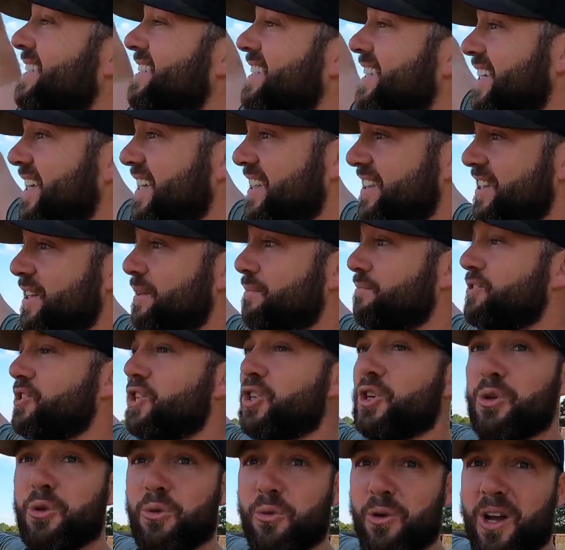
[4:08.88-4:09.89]
to get them
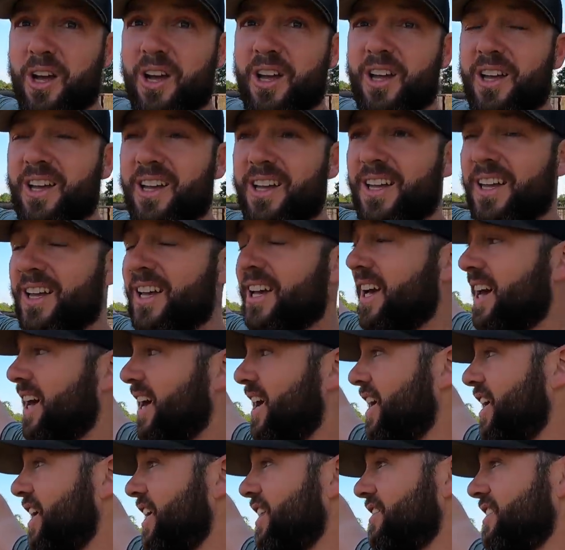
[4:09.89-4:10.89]
to
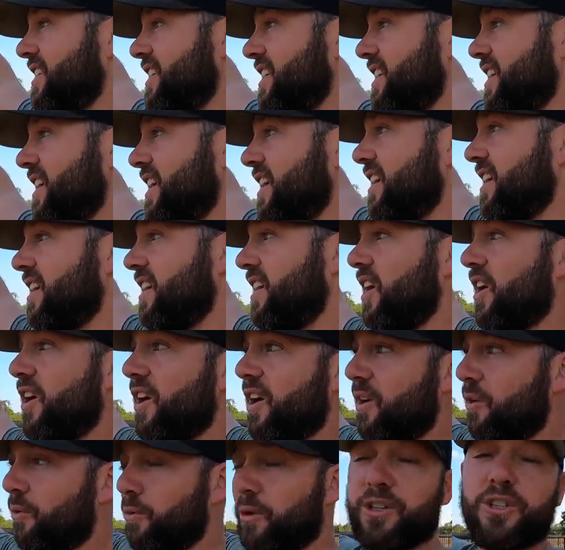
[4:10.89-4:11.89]
uh, the uh,
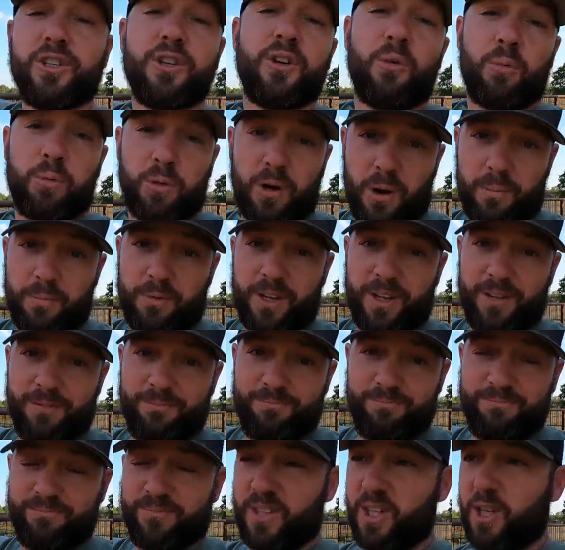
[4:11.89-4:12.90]
original property,
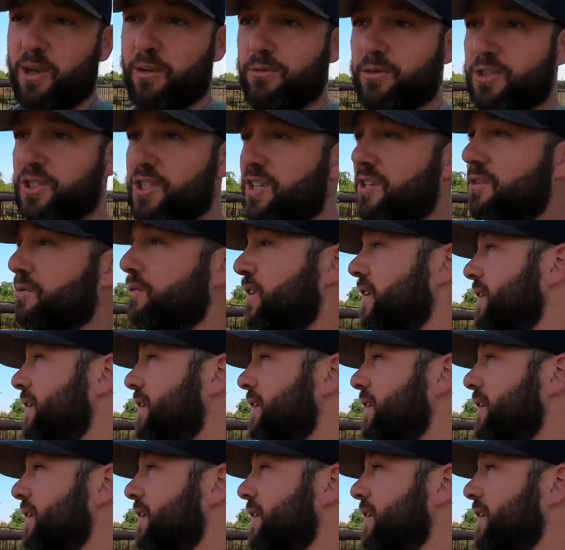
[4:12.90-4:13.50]
the O G,